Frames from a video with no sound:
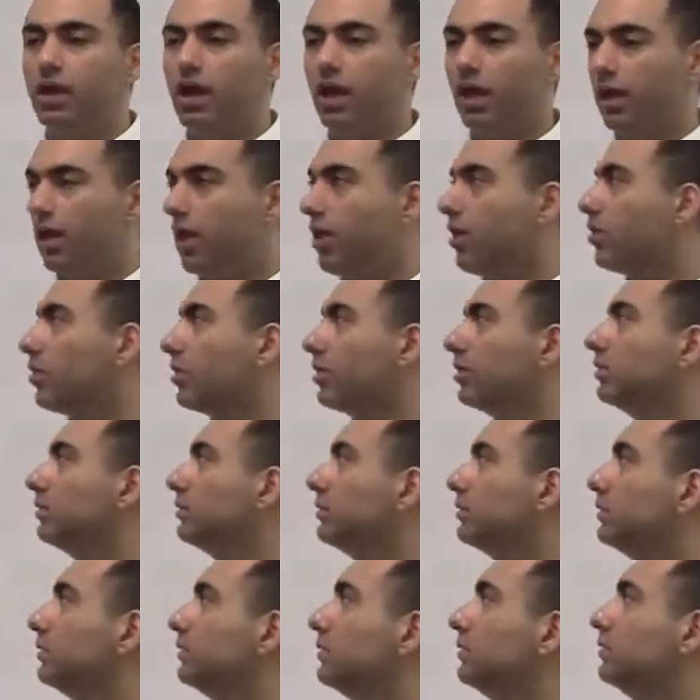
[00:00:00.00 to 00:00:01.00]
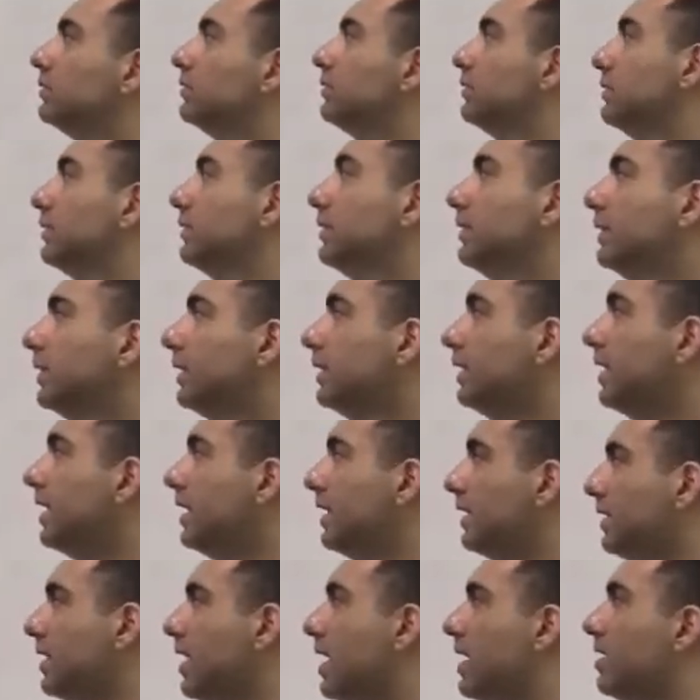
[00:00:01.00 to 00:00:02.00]
and cure.
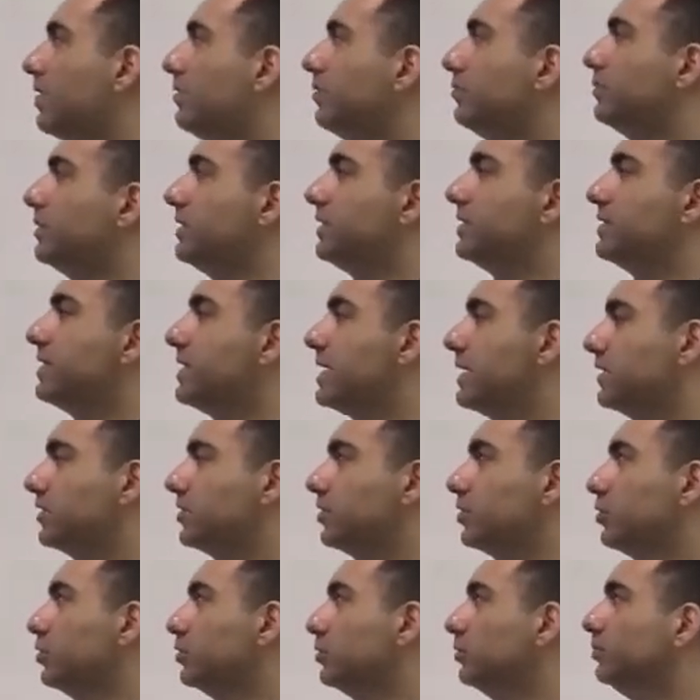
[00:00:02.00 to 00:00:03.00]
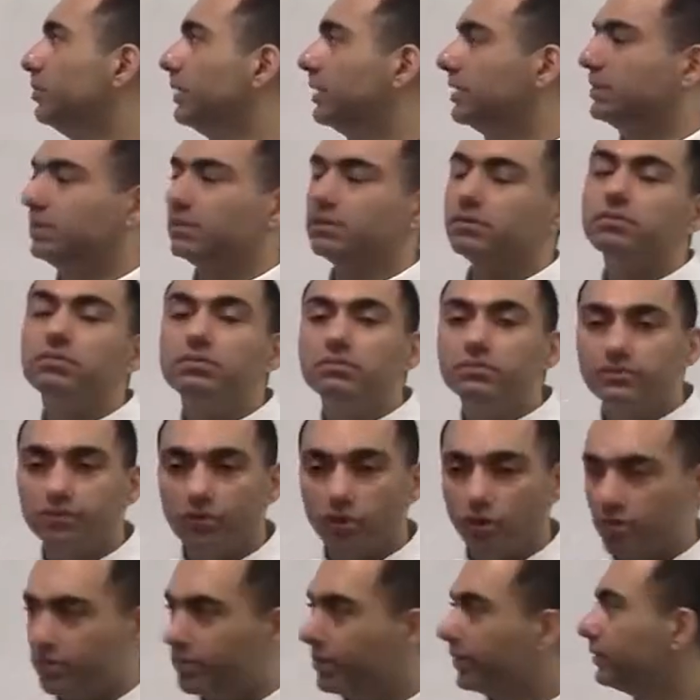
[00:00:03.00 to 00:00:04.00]
In light of means thanks to, but
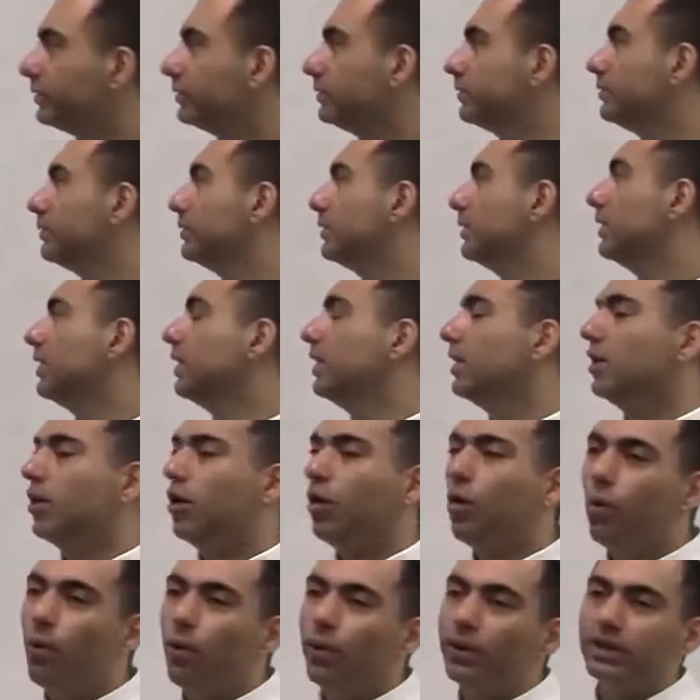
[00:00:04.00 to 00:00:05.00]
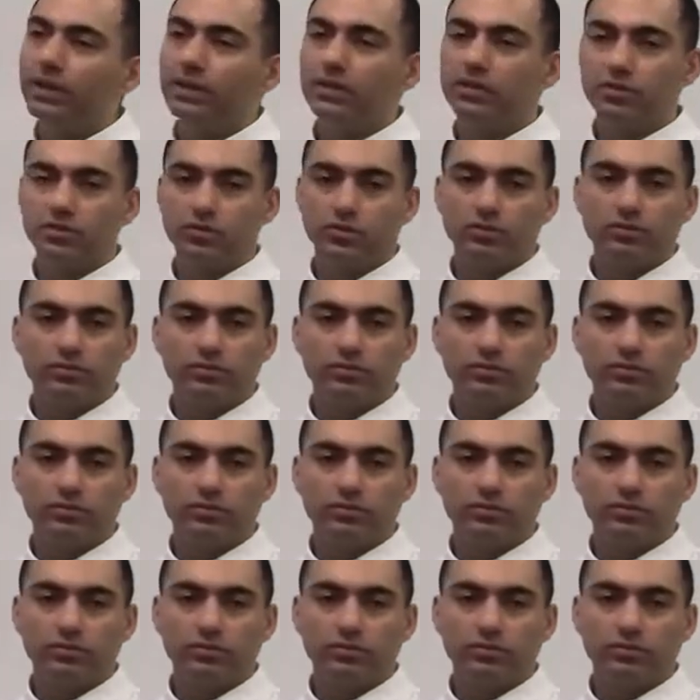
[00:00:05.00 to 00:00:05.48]
formal. Owing